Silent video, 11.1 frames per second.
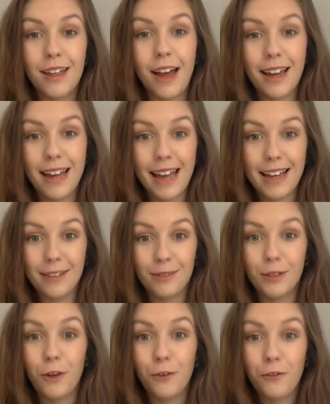Okay,
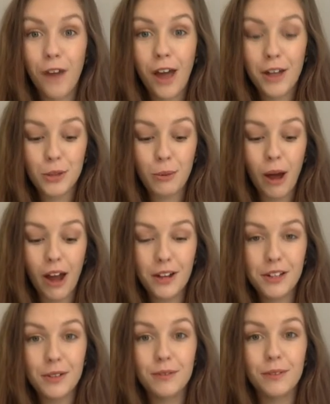your first word
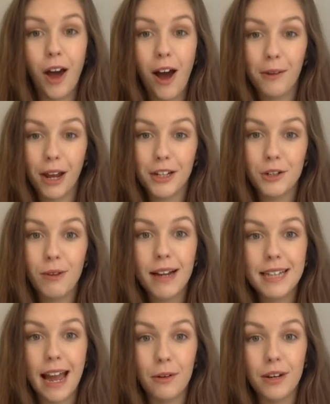that I'd like you to write
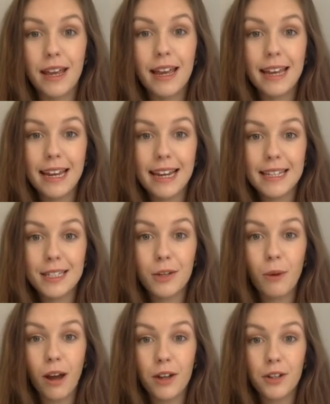down is the
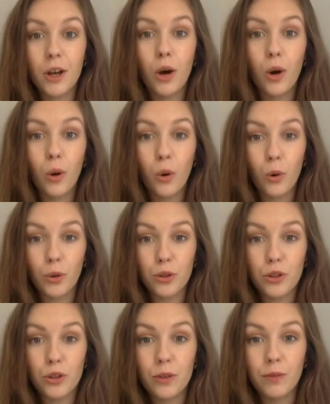word
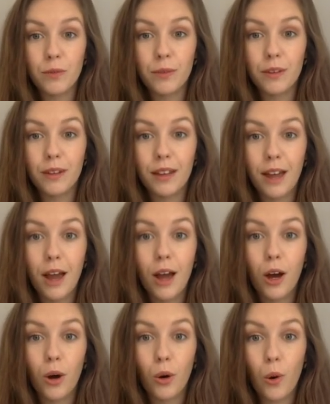haunt.
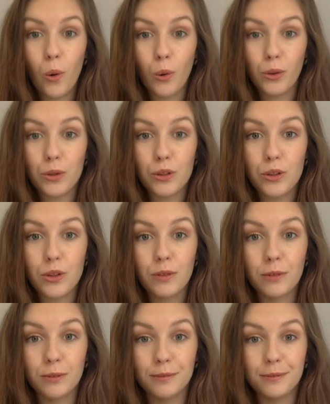Haunt.
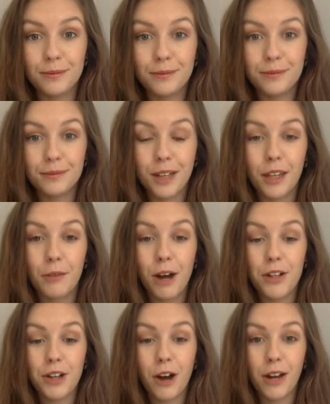The word
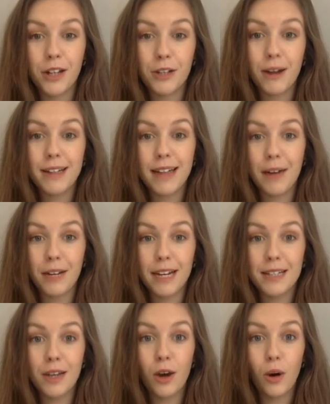I'd like to write down
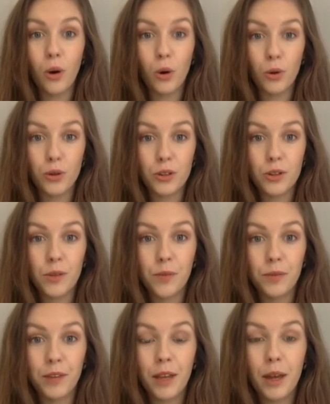is haunt.
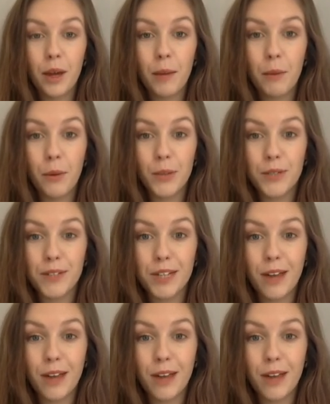Pause the video